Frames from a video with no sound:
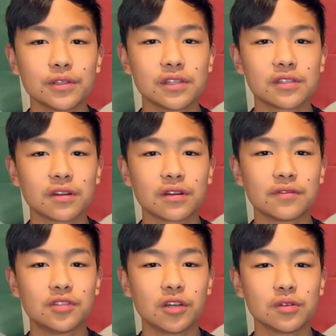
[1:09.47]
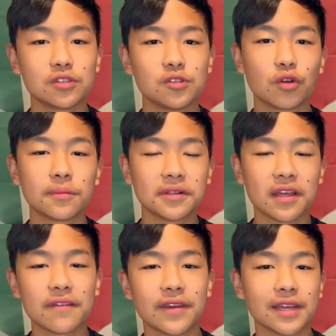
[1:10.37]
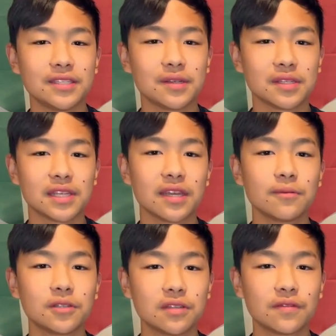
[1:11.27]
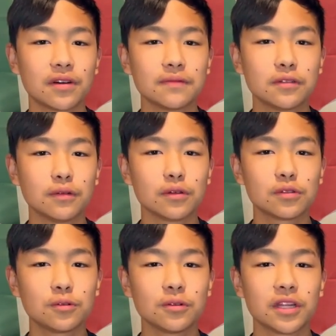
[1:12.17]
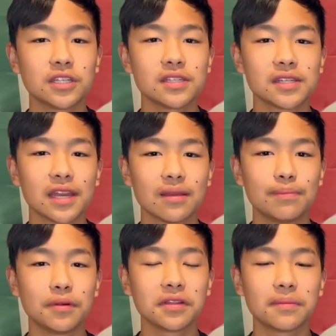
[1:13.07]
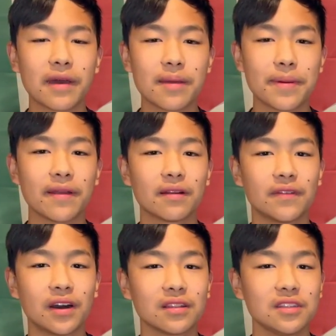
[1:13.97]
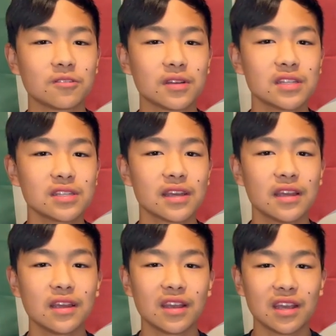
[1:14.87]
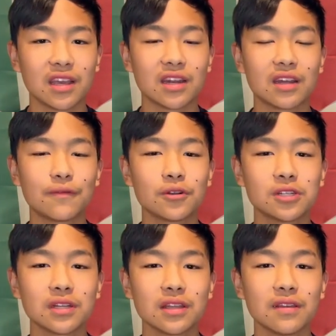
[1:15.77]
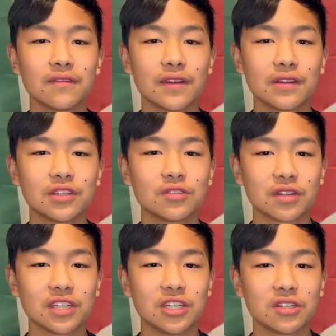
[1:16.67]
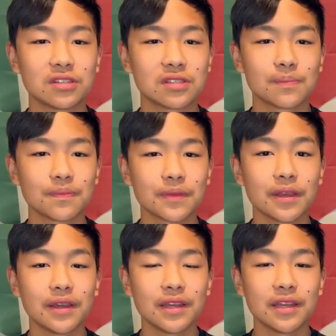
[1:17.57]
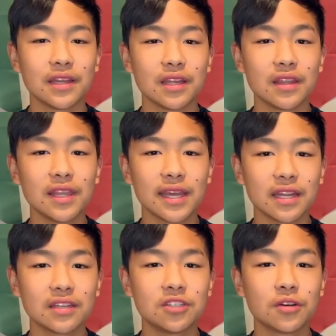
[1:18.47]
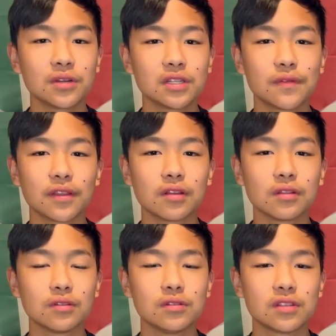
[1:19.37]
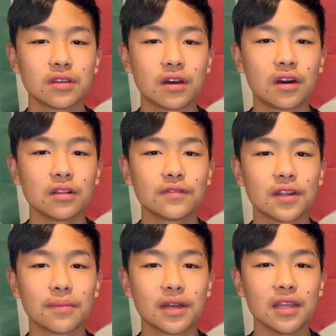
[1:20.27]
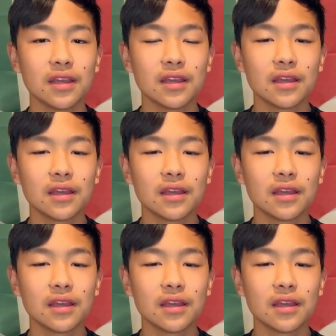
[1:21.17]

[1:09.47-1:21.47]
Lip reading: the start of Joe's normal life, I guess you could say, which involved gross school lunches, getting bullied by a pair of ugly twins, and unfortunately, very strict teachers. In the end, Joe and his father lose all of their money